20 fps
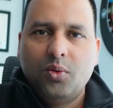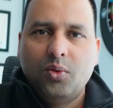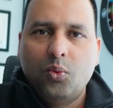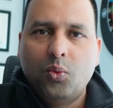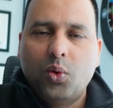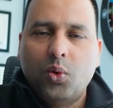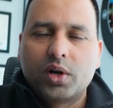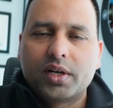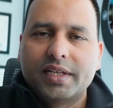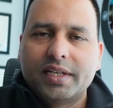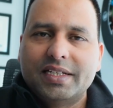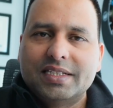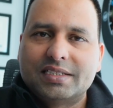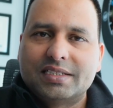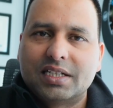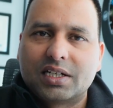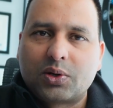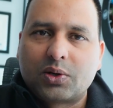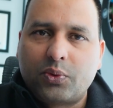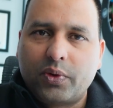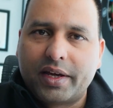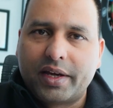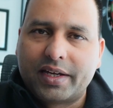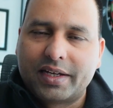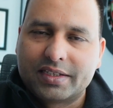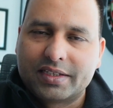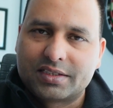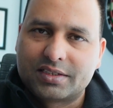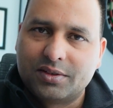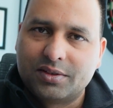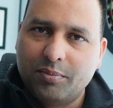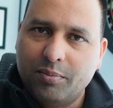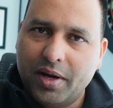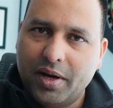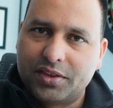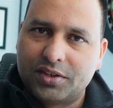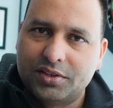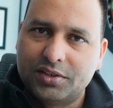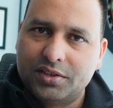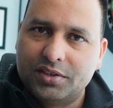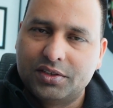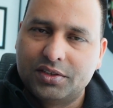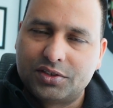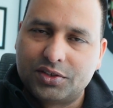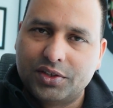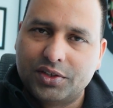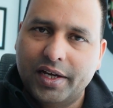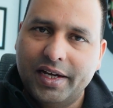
What is the quickest method to